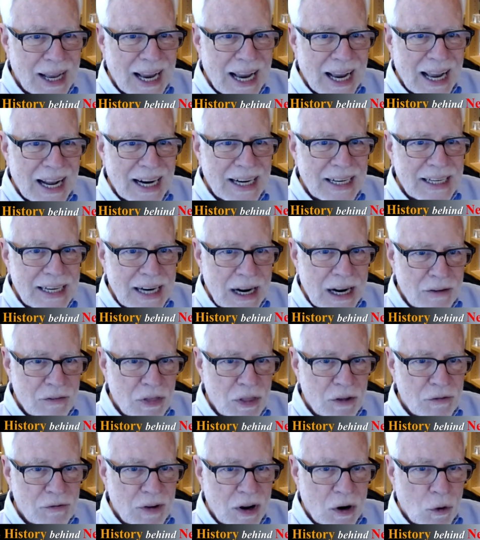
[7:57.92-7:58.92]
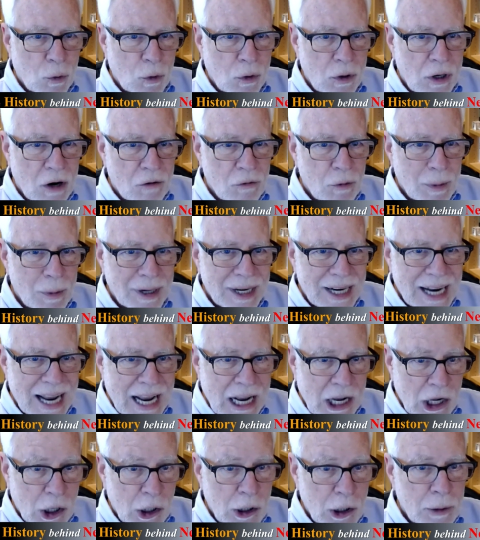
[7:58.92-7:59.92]
and debt of the federal government
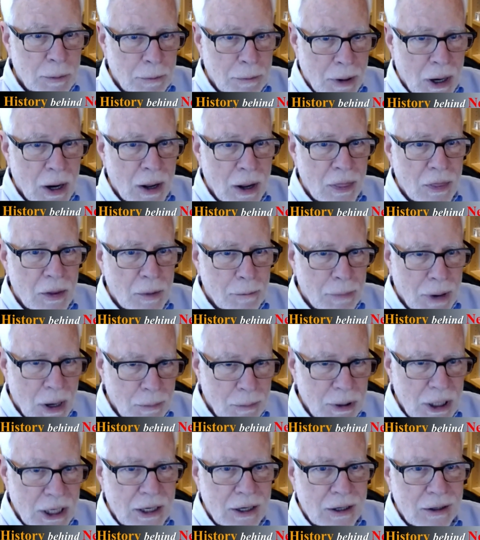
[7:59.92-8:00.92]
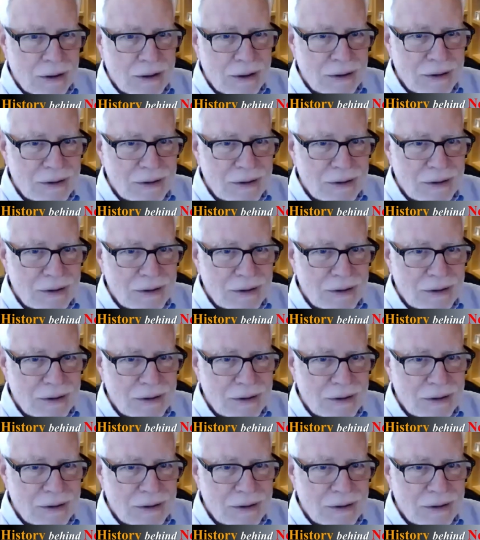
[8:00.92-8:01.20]
held by the public.